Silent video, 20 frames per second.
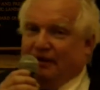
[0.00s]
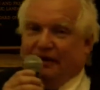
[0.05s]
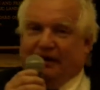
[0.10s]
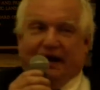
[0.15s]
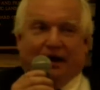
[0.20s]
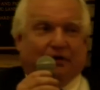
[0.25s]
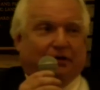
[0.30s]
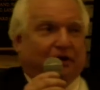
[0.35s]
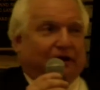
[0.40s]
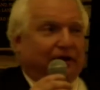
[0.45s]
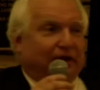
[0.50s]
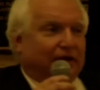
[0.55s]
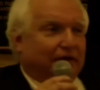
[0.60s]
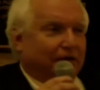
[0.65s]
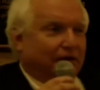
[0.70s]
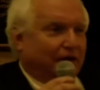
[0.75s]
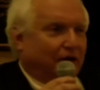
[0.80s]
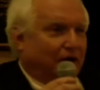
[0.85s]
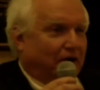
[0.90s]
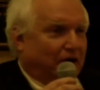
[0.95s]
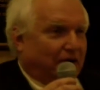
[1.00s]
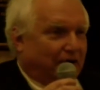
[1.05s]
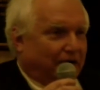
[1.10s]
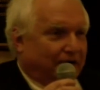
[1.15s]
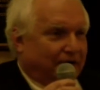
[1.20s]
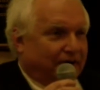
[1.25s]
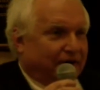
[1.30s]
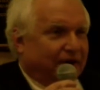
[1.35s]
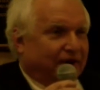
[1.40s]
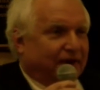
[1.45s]
Now,
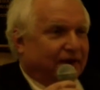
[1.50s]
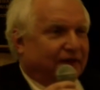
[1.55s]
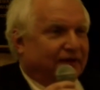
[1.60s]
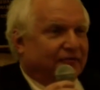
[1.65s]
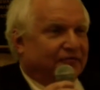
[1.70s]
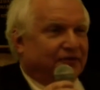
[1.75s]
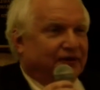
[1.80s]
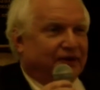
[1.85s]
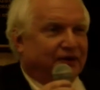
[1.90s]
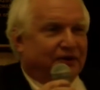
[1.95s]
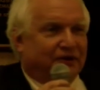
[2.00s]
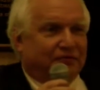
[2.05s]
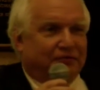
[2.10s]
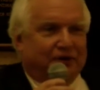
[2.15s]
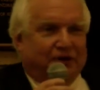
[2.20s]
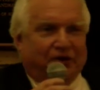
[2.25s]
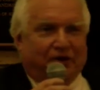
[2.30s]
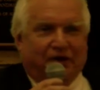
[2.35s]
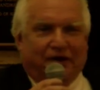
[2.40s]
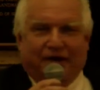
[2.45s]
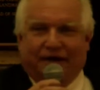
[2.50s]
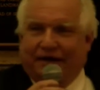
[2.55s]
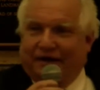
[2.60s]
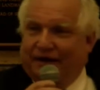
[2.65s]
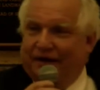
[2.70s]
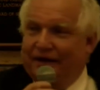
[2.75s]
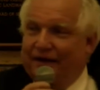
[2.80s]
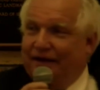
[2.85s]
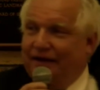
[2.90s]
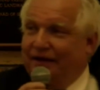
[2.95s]
law, the figure of law
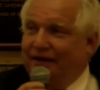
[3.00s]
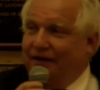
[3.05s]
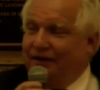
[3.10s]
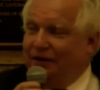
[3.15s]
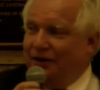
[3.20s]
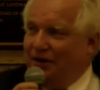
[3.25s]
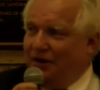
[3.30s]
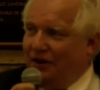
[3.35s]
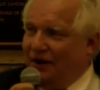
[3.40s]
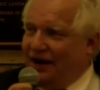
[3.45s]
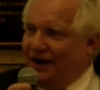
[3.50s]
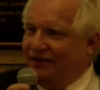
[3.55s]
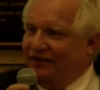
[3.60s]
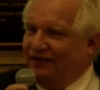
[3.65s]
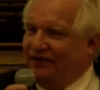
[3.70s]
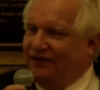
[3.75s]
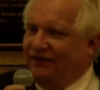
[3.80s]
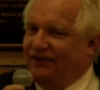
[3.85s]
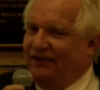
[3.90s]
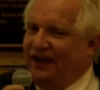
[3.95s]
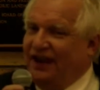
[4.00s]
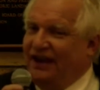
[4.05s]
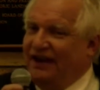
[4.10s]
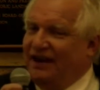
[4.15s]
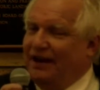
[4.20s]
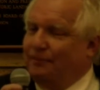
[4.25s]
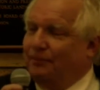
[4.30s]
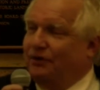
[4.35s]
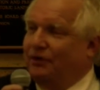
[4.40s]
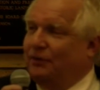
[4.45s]
has to stand
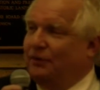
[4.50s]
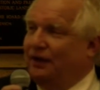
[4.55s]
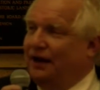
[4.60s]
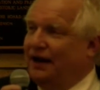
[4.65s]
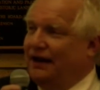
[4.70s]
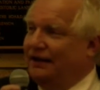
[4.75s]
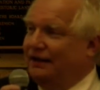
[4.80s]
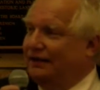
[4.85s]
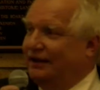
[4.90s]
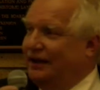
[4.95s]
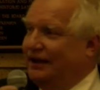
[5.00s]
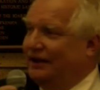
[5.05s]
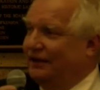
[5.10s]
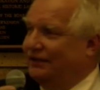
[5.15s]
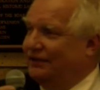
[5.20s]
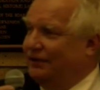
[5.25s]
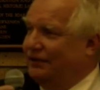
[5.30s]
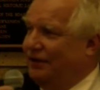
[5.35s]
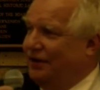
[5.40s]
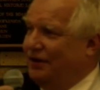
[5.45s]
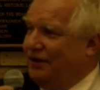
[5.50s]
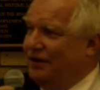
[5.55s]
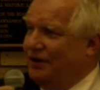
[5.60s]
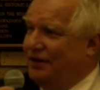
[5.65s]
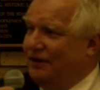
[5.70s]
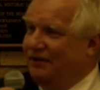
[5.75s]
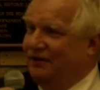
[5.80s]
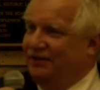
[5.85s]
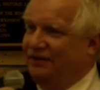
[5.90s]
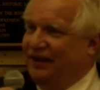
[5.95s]
up to a lot of things.
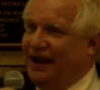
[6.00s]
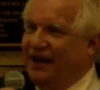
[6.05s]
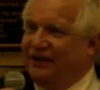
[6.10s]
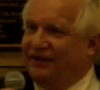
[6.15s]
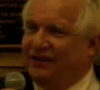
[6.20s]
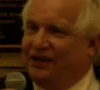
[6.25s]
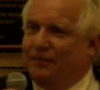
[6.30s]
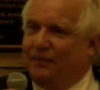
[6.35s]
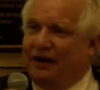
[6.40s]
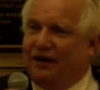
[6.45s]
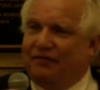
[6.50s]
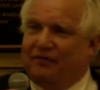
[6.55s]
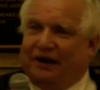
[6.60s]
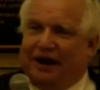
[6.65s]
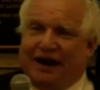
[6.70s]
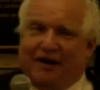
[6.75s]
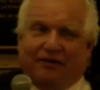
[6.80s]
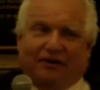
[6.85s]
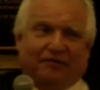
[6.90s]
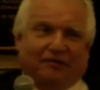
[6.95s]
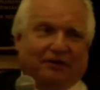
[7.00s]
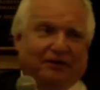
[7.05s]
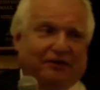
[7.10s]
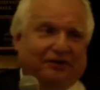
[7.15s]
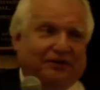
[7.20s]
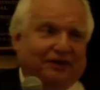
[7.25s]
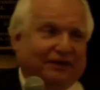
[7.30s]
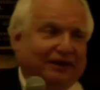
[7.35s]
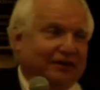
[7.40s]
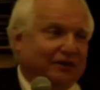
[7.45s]
Law stands in the middle of
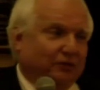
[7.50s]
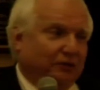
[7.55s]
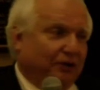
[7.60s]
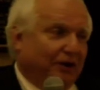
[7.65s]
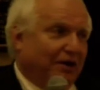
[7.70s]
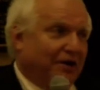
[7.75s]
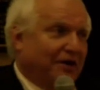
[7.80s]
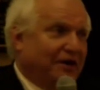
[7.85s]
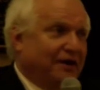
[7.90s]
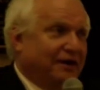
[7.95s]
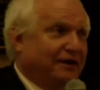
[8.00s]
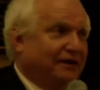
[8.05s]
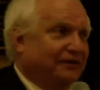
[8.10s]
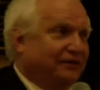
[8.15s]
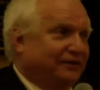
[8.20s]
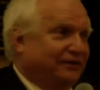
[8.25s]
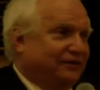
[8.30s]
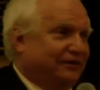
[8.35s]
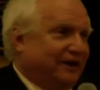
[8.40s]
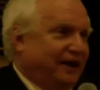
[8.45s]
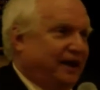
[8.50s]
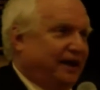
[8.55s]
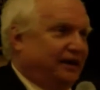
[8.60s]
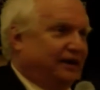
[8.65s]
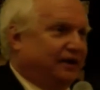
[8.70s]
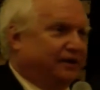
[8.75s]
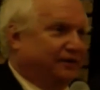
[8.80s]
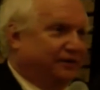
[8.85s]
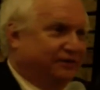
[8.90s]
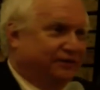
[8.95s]
controversial things. Law is
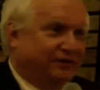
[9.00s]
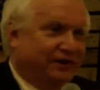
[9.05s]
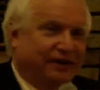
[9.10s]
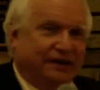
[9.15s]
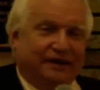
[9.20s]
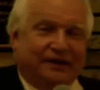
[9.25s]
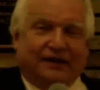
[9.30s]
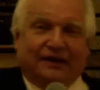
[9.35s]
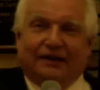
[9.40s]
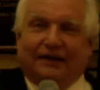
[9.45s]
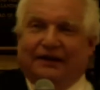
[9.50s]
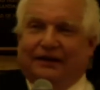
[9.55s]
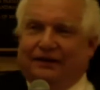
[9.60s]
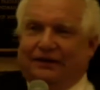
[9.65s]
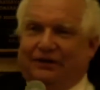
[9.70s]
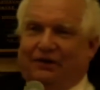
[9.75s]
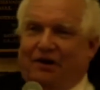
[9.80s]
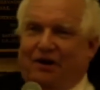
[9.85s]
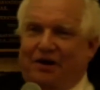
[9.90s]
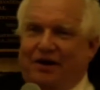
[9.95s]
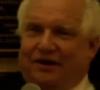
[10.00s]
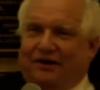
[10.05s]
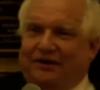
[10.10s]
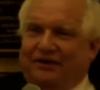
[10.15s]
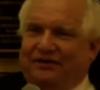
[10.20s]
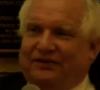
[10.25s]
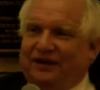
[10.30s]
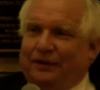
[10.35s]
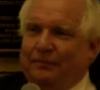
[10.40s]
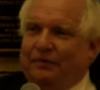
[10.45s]
challenged. Law
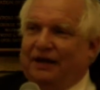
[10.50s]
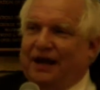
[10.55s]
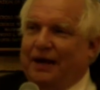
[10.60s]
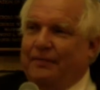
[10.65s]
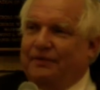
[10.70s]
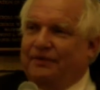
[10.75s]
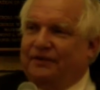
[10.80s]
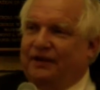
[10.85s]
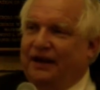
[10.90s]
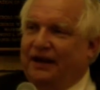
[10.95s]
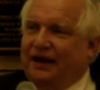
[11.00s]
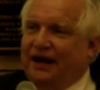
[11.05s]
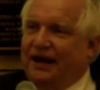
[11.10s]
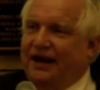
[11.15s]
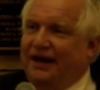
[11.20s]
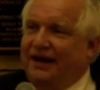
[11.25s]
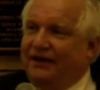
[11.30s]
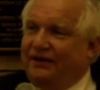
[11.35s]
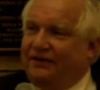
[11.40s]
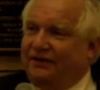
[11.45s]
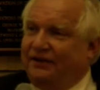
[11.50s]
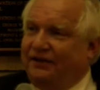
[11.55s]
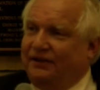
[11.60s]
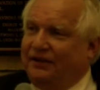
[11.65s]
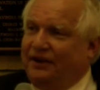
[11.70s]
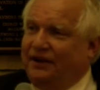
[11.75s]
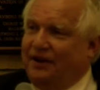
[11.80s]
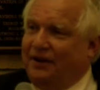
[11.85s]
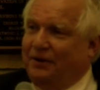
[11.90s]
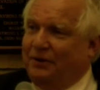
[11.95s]
can sometimes get a hit to
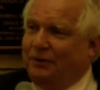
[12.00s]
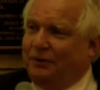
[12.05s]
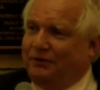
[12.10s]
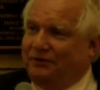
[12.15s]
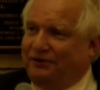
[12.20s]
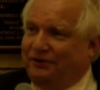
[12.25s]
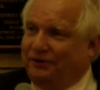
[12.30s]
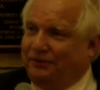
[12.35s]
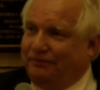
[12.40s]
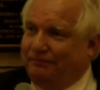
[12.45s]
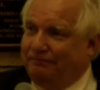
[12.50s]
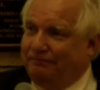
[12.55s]
the nose.